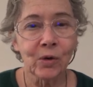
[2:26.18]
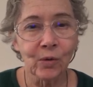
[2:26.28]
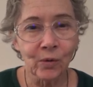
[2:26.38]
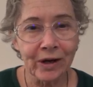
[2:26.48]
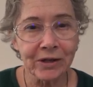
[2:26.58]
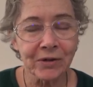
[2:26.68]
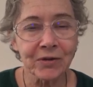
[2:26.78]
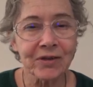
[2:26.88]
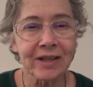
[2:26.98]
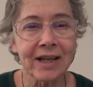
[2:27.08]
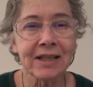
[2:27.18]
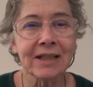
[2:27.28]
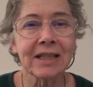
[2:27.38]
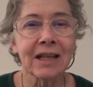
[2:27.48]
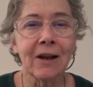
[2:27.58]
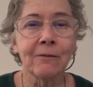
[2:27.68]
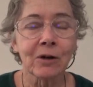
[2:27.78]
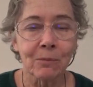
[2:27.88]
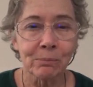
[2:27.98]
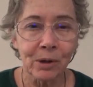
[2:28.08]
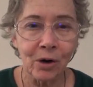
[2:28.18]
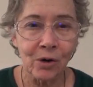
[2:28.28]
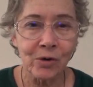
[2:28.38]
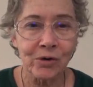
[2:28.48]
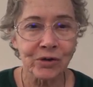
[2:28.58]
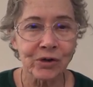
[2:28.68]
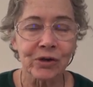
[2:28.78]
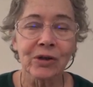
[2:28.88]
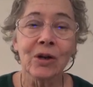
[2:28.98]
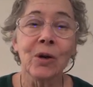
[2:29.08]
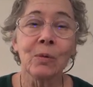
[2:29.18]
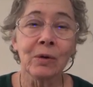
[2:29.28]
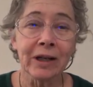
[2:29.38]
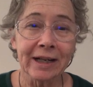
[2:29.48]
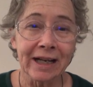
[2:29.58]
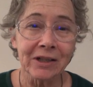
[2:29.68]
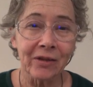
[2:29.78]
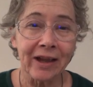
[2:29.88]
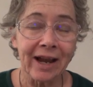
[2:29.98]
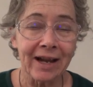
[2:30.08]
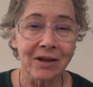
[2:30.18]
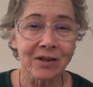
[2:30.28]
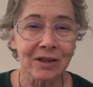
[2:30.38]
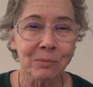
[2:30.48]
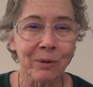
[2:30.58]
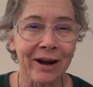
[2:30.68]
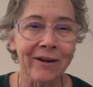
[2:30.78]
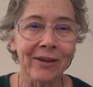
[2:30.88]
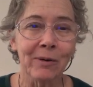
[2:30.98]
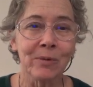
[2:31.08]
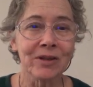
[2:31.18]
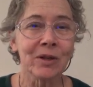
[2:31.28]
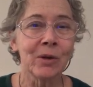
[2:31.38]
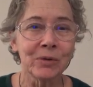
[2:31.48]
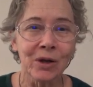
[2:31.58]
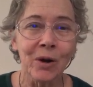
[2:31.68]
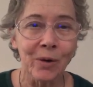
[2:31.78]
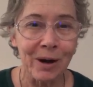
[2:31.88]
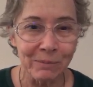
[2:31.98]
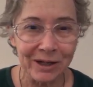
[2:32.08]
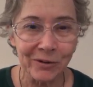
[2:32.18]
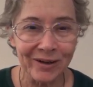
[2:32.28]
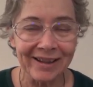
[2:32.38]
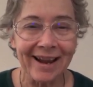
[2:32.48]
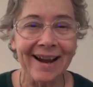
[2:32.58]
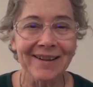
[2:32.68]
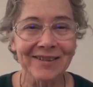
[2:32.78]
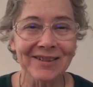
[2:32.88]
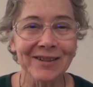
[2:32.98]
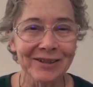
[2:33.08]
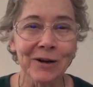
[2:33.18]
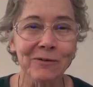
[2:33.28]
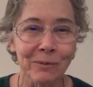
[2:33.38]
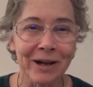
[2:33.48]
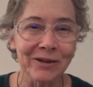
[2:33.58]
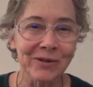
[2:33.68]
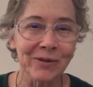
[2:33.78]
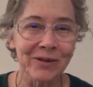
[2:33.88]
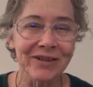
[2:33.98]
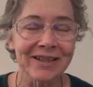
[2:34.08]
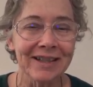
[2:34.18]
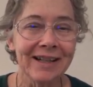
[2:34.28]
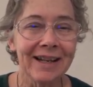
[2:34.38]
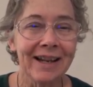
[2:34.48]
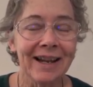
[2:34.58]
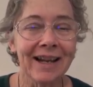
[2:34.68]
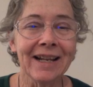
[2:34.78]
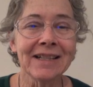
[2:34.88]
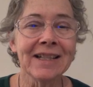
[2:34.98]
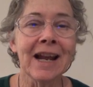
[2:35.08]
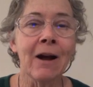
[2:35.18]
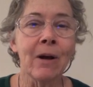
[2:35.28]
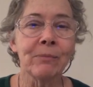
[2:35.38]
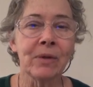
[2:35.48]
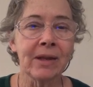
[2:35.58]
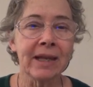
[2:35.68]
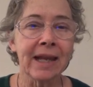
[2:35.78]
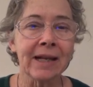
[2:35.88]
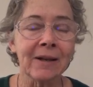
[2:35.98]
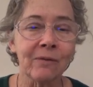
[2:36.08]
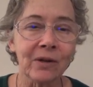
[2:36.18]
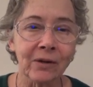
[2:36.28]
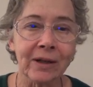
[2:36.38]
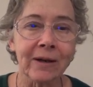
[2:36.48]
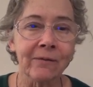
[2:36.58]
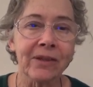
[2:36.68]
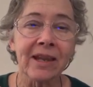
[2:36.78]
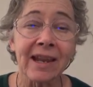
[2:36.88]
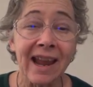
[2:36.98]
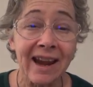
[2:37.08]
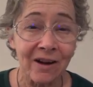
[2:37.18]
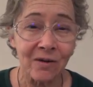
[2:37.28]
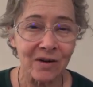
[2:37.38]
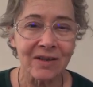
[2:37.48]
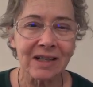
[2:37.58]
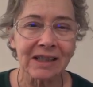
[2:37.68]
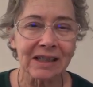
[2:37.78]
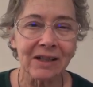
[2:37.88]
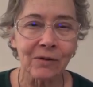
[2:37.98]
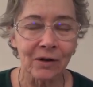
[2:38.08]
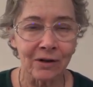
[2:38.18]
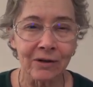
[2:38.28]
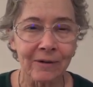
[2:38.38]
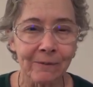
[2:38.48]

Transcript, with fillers: greater sense of composure when I enter the house. Priorly was, oh no, I'm entering the house, you know, from outdoors. And now I'm getting the feeling of the air is clearer.